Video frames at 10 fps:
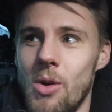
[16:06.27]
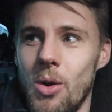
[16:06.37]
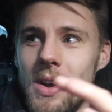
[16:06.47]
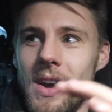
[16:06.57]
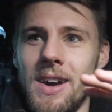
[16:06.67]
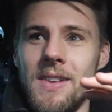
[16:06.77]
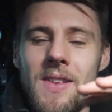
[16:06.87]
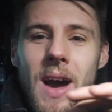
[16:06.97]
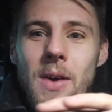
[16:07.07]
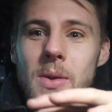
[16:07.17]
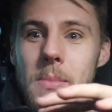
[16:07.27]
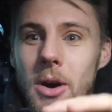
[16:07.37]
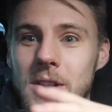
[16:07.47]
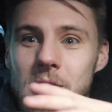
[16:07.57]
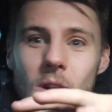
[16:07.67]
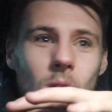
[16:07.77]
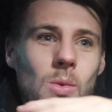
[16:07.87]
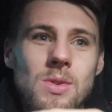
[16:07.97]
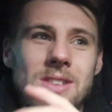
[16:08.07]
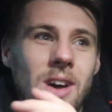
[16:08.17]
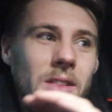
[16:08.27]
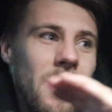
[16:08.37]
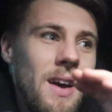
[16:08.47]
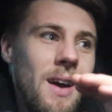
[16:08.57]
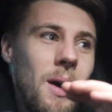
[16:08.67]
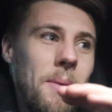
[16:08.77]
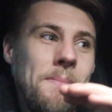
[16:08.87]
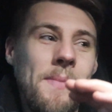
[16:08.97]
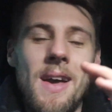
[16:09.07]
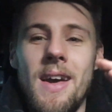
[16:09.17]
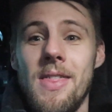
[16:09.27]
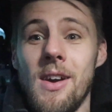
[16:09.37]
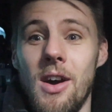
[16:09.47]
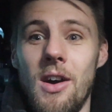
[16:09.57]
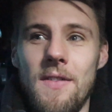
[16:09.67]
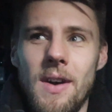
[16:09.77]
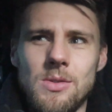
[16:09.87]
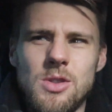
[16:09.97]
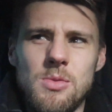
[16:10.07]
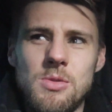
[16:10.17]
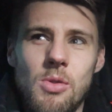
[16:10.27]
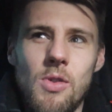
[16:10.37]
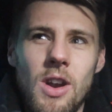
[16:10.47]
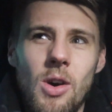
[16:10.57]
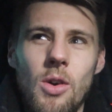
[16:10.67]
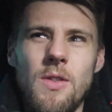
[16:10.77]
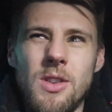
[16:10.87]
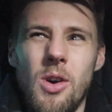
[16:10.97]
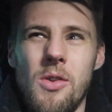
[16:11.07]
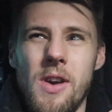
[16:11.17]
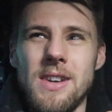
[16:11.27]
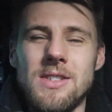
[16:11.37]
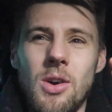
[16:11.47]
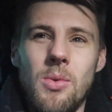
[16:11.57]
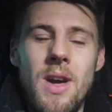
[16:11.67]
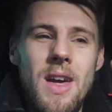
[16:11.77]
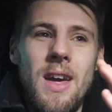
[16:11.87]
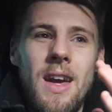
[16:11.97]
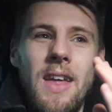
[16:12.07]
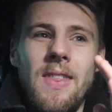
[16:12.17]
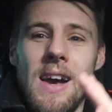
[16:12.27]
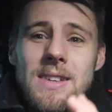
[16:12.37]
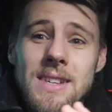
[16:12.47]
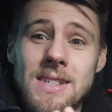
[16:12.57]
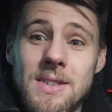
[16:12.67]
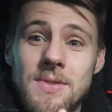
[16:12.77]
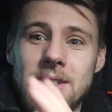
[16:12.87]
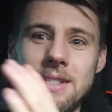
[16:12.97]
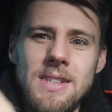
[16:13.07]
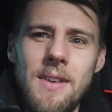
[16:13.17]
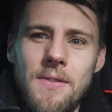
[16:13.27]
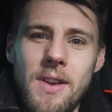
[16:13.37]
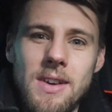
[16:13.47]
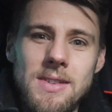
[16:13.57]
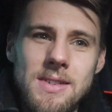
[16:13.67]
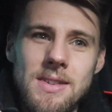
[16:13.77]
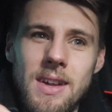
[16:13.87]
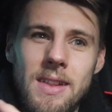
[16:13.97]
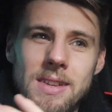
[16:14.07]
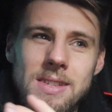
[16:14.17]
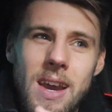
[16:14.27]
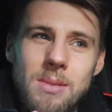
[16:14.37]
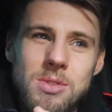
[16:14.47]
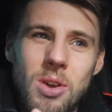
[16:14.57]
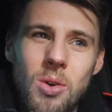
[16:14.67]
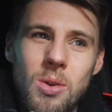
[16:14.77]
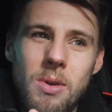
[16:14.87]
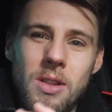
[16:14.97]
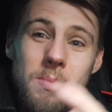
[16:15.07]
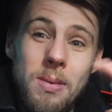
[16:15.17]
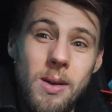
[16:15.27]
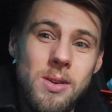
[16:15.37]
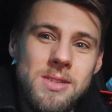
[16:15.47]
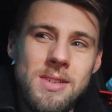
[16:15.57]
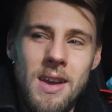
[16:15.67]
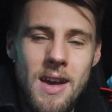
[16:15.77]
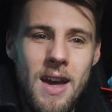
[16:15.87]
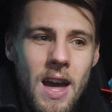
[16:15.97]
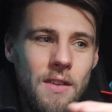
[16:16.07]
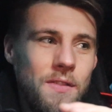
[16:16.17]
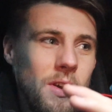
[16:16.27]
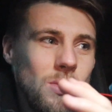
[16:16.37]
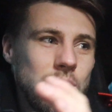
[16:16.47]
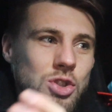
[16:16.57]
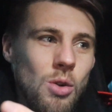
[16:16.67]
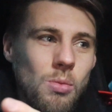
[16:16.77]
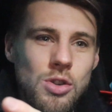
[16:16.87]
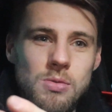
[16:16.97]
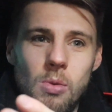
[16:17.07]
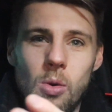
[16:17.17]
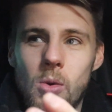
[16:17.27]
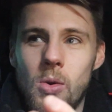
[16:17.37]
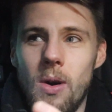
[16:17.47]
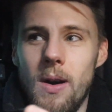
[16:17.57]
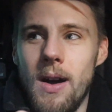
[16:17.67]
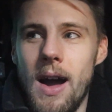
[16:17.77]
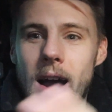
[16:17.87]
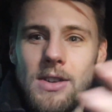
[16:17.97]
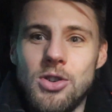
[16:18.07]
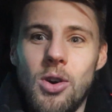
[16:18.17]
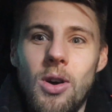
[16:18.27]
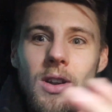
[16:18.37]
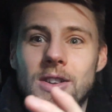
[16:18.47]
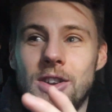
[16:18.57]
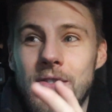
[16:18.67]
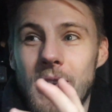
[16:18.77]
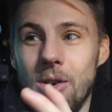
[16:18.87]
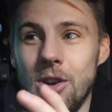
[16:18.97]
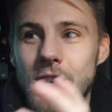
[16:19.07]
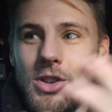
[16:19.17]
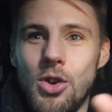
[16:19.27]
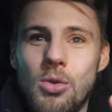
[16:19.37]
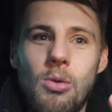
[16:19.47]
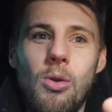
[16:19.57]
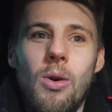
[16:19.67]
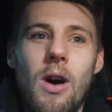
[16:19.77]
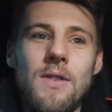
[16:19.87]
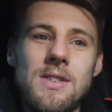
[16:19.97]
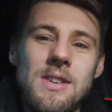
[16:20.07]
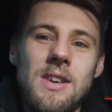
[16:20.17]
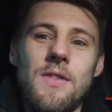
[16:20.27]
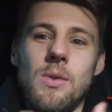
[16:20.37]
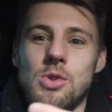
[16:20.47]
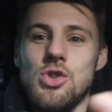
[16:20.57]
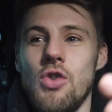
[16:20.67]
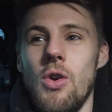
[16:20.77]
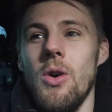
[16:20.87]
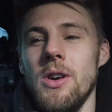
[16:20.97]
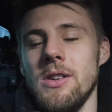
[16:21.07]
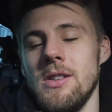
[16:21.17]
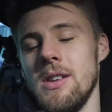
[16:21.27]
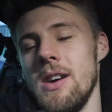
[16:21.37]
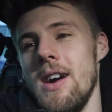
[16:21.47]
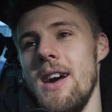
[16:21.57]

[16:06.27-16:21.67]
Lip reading: right, and how the body roll was not there. The car felt so much more alive and direct. So in that sense of its stiffness, at the same time on the plus, it feels so much more agile and you feel like you can do more. Obviously if it was dry and